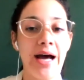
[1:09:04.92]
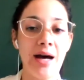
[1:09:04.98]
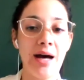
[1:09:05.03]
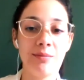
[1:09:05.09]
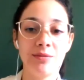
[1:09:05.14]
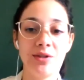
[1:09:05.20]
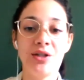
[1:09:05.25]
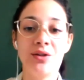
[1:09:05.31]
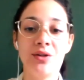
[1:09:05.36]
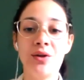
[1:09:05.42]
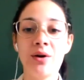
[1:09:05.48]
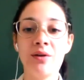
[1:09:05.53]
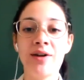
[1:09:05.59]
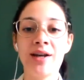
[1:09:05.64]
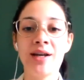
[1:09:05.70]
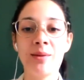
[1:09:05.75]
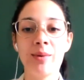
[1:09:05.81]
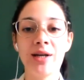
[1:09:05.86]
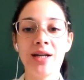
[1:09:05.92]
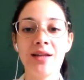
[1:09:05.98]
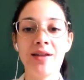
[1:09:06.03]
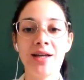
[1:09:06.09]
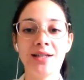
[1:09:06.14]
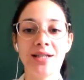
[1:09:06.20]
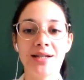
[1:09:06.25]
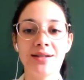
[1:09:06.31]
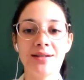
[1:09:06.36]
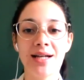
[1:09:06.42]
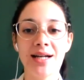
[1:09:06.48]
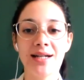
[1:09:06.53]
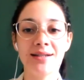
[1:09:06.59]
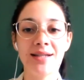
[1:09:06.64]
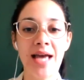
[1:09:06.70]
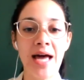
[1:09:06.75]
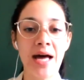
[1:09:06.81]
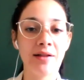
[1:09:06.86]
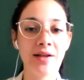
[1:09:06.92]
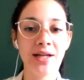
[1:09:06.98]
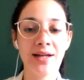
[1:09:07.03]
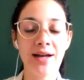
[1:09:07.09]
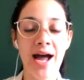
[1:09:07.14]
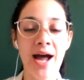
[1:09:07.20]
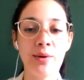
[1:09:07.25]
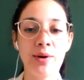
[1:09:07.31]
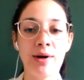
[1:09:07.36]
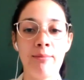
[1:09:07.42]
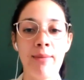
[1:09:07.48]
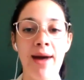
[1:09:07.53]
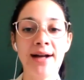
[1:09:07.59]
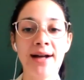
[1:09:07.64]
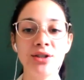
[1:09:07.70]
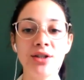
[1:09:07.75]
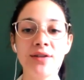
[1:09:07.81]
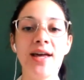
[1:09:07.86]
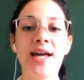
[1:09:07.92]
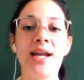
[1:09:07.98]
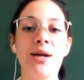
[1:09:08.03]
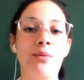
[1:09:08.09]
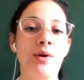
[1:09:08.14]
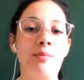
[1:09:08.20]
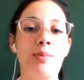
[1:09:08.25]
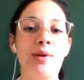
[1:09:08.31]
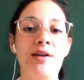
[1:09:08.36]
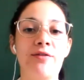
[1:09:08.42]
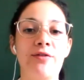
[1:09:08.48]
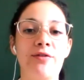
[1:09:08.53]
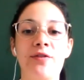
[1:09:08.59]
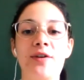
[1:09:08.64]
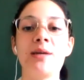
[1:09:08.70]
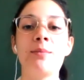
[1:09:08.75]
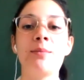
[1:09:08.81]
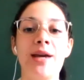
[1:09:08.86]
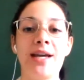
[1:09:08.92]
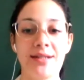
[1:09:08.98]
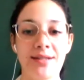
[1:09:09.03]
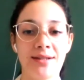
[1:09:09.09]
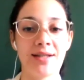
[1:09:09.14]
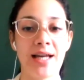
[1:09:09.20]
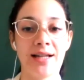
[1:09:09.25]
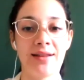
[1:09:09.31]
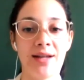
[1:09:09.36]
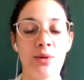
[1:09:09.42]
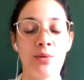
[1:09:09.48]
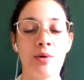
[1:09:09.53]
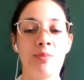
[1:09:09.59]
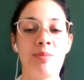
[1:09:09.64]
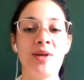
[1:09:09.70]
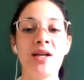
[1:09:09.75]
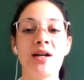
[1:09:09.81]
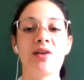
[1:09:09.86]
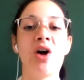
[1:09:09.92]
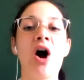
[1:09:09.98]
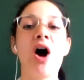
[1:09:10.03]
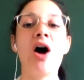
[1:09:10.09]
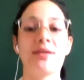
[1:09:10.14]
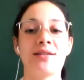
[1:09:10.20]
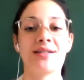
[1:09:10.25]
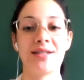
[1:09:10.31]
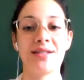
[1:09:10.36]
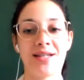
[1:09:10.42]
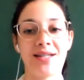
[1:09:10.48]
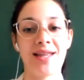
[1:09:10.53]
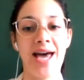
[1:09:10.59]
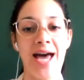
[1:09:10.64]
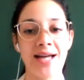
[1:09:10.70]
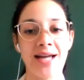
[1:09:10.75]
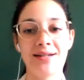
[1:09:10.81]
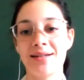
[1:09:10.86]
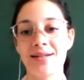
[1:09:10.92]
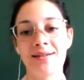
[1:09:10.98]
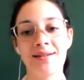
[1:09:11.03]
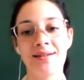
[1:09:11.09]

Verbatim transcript: Um, do you know of anybody that does that, Sally? I would imagine that it would be fee based, like there would be a cost to that.